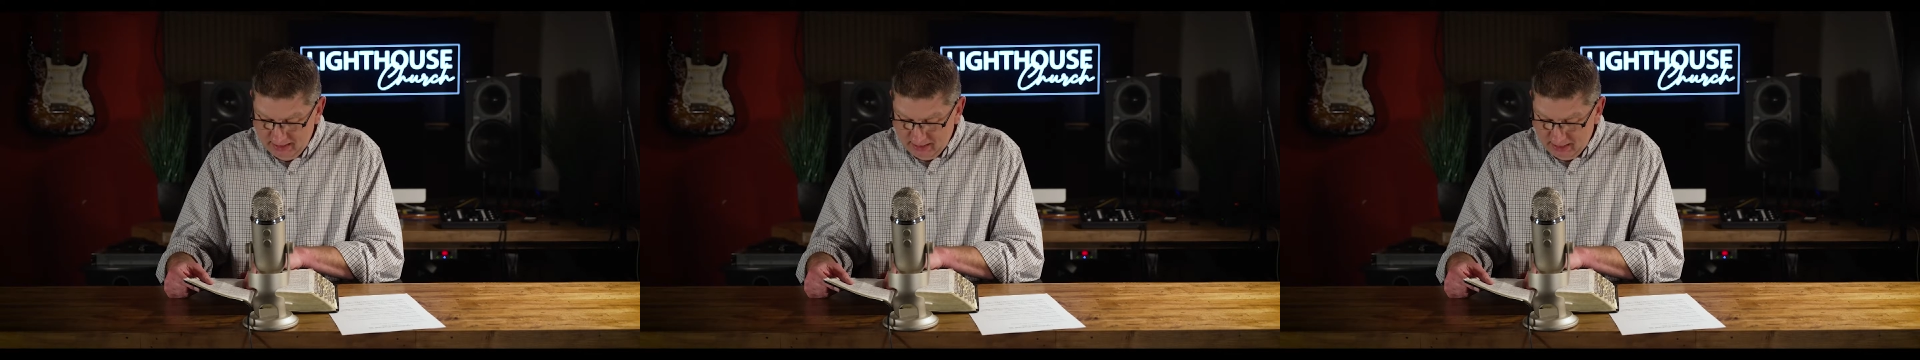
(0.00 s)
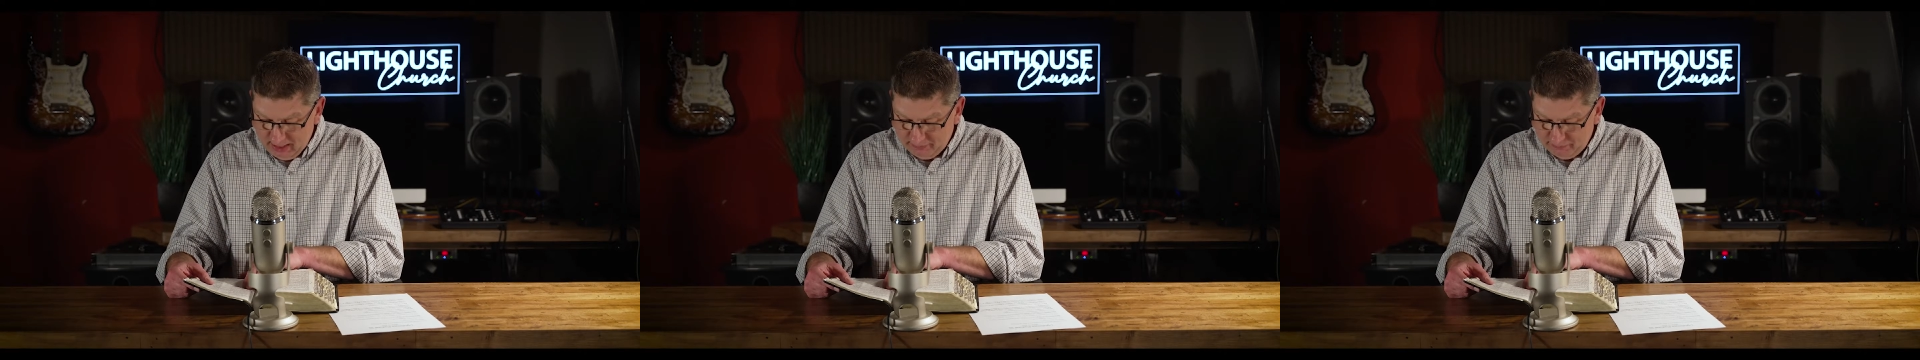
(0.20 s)

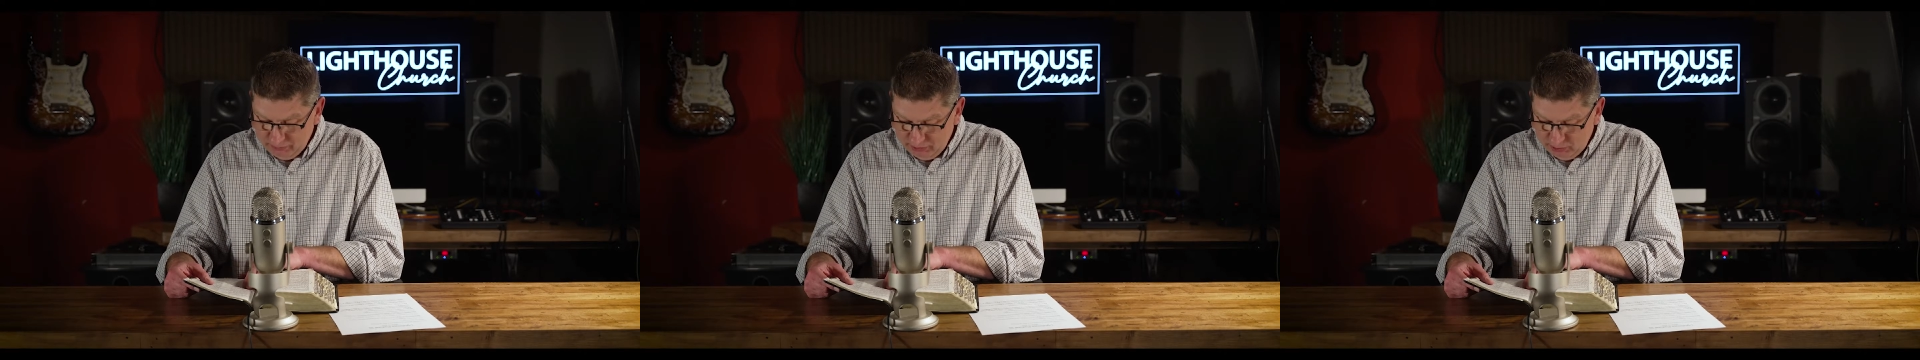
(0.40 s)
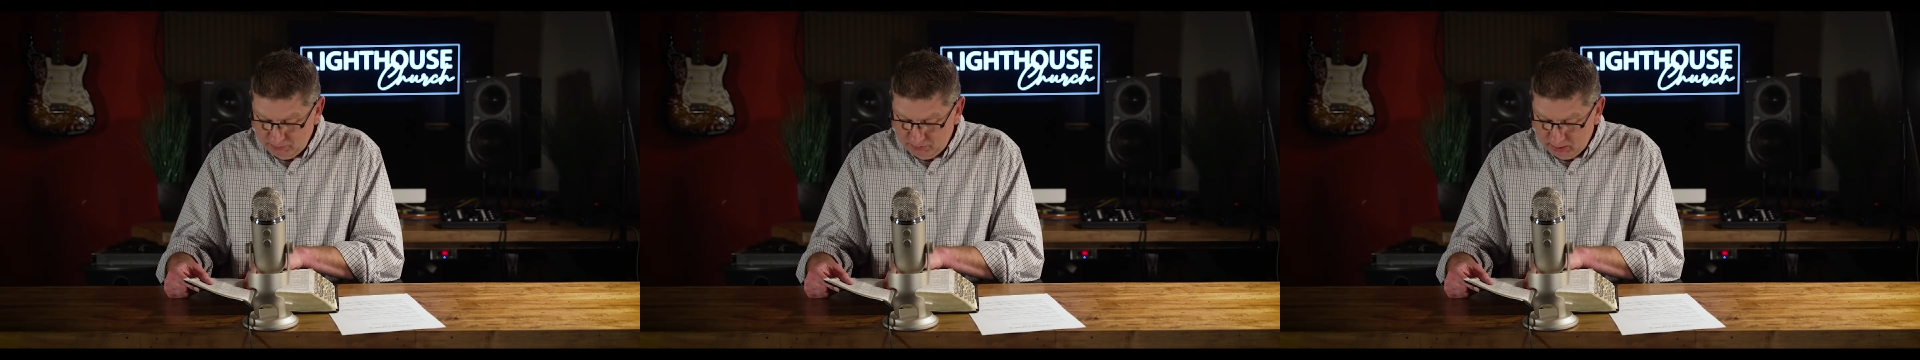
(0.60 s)
Every
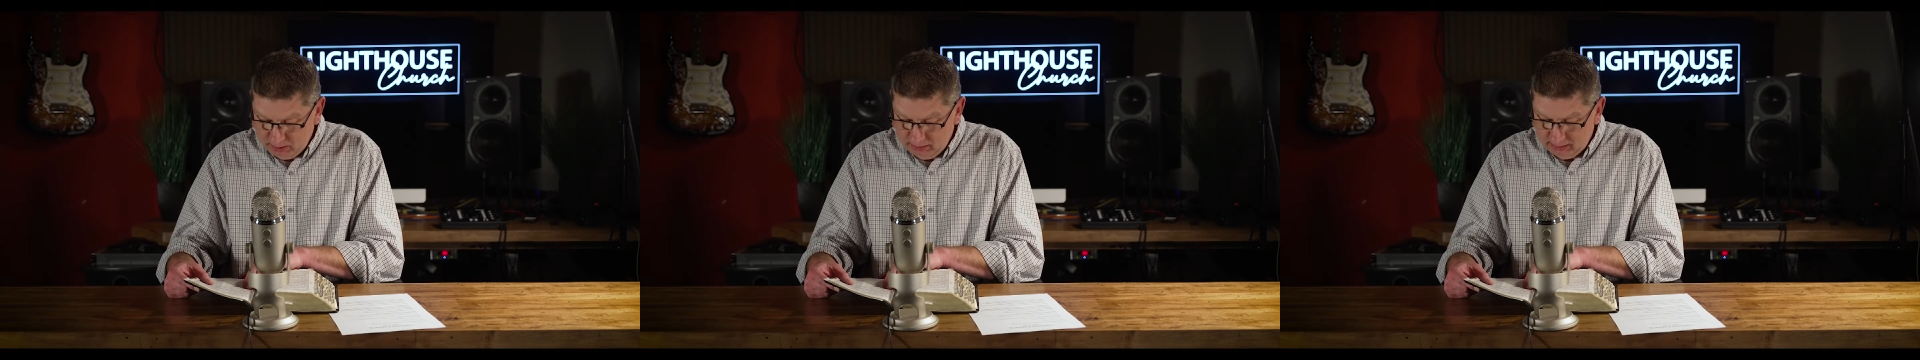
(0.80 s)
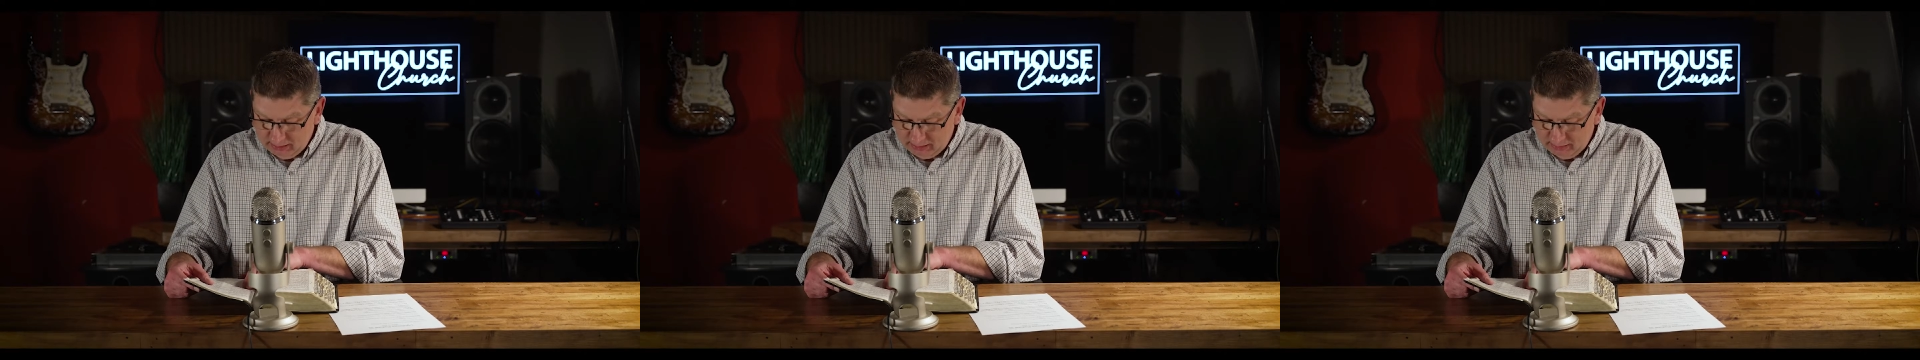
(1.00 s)

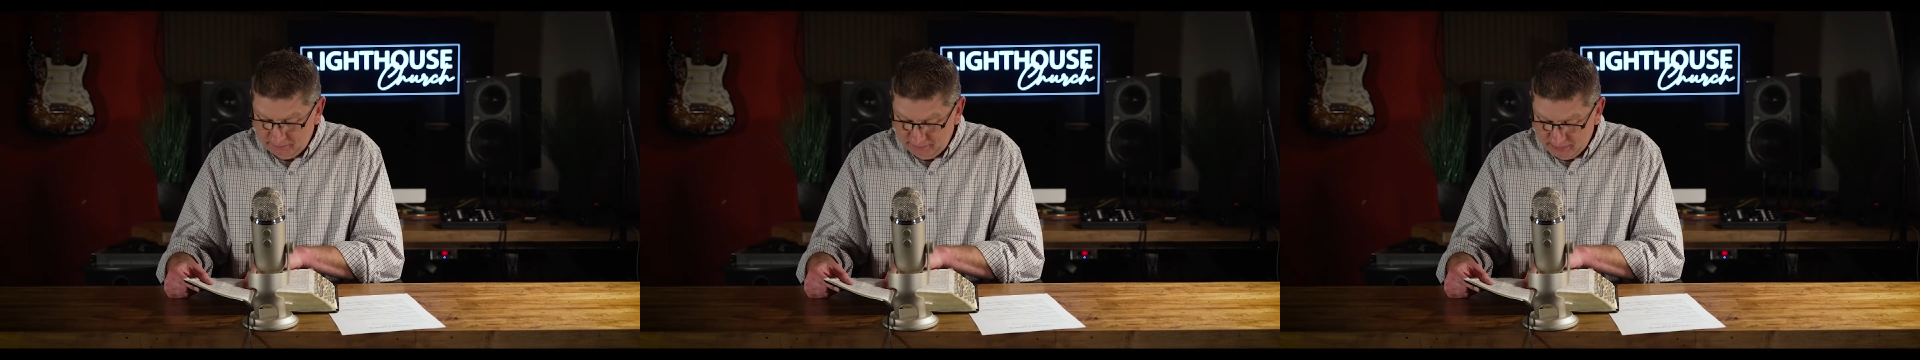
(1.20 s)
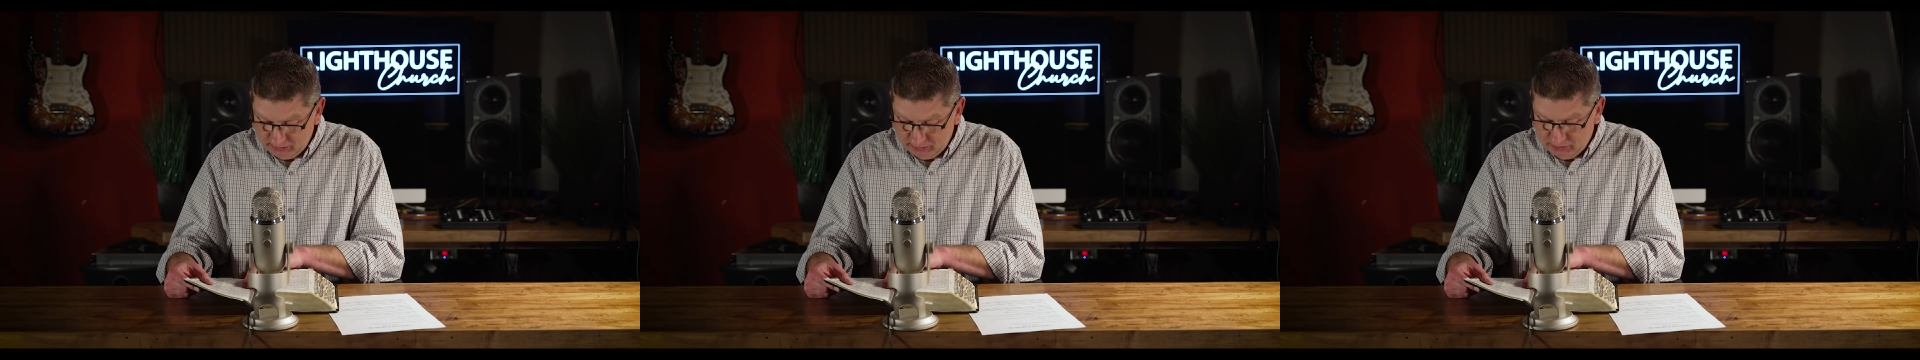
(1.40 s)
spirit that
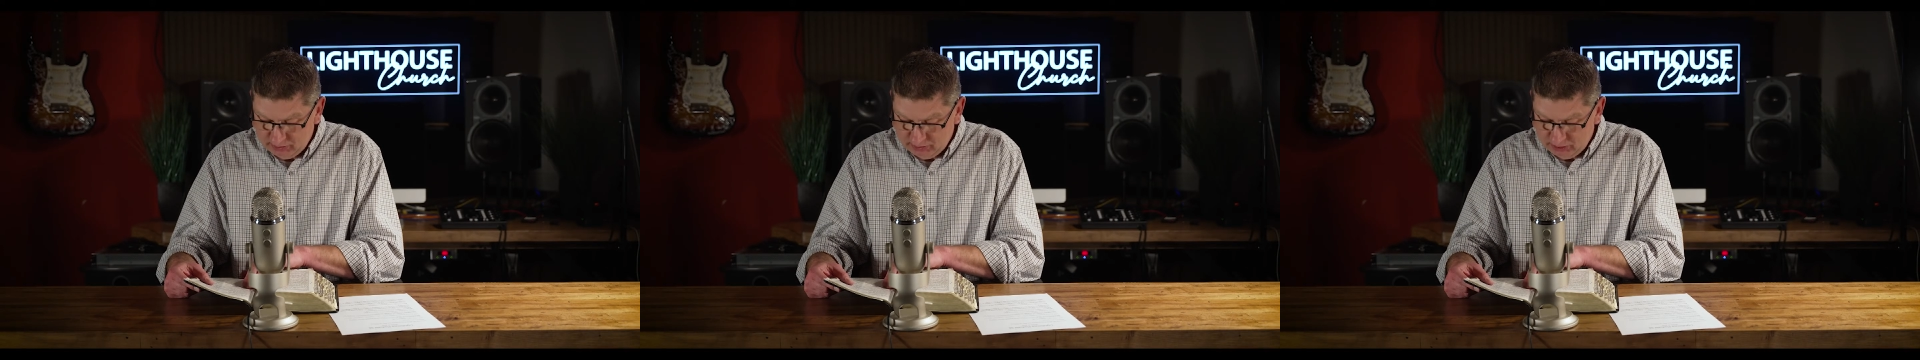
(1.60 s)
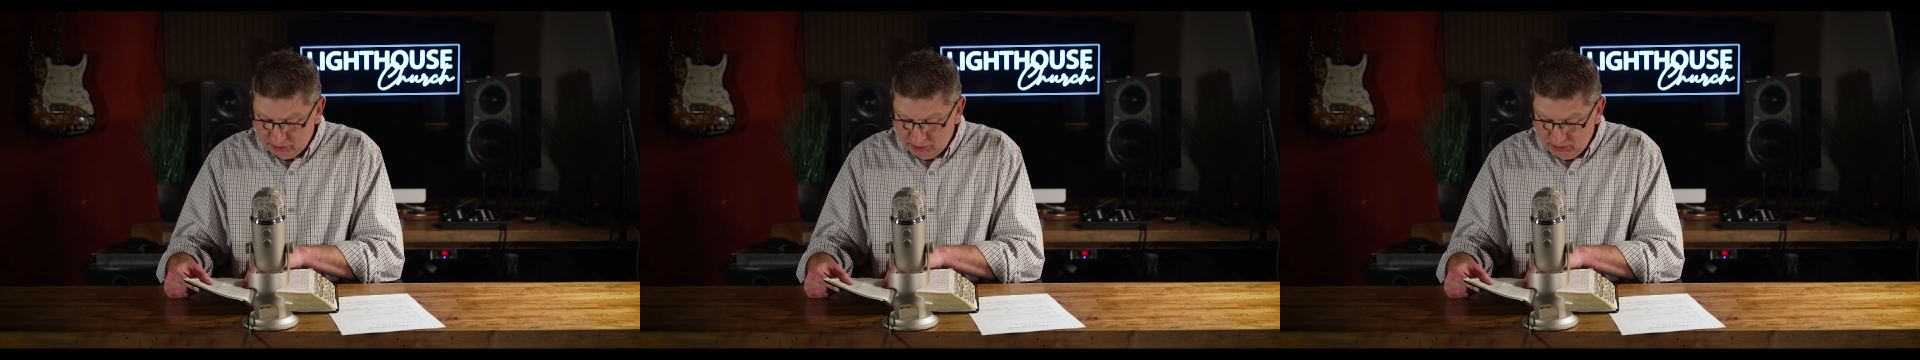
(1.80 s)
confesses
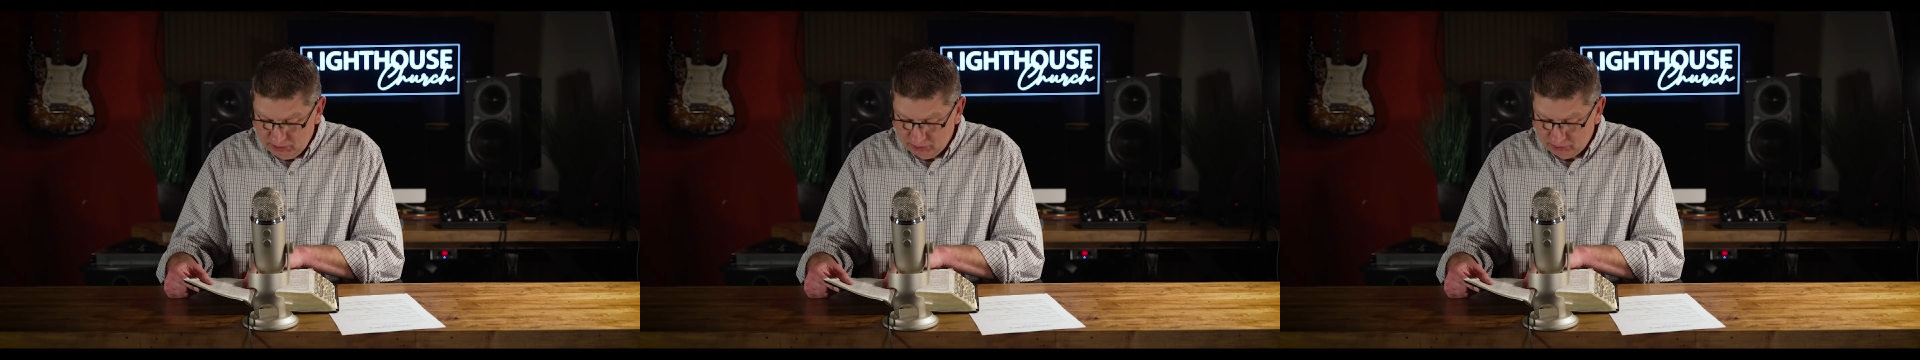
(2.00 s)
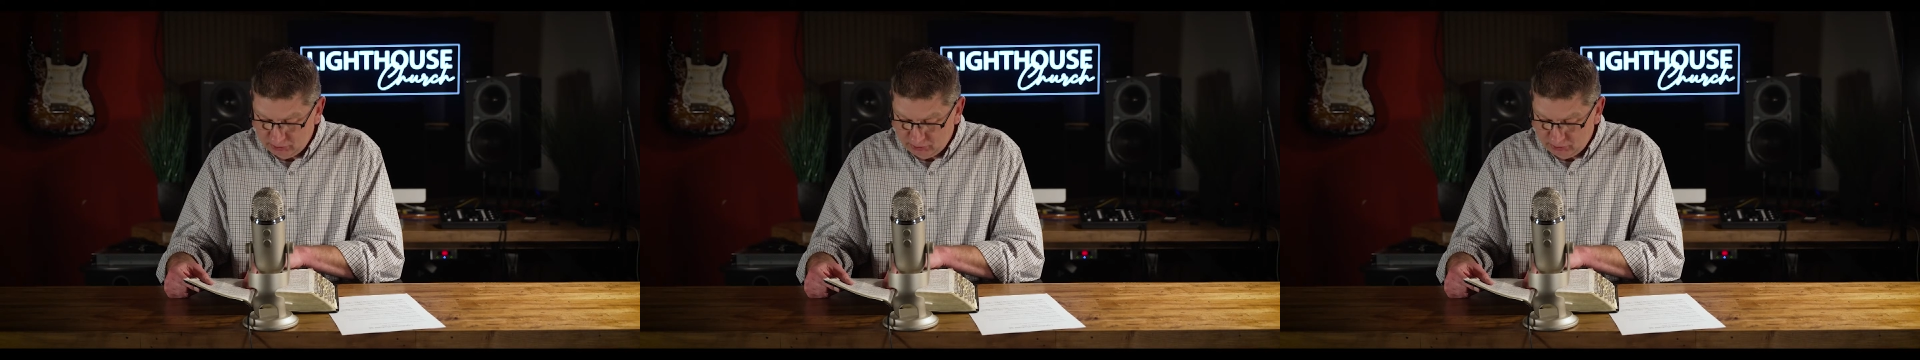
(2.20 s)
that Jesus